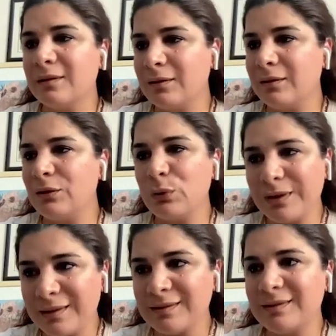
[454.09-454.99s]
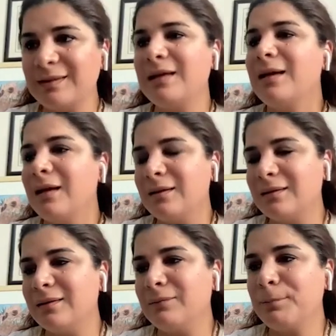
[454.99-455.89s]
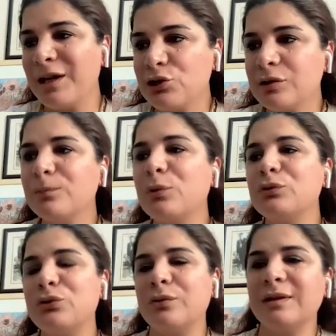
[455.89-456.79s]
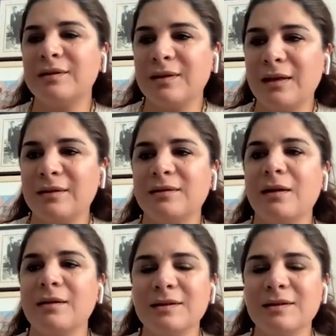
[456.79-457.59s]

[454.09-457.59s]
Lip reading: you can see the patient monitoring data.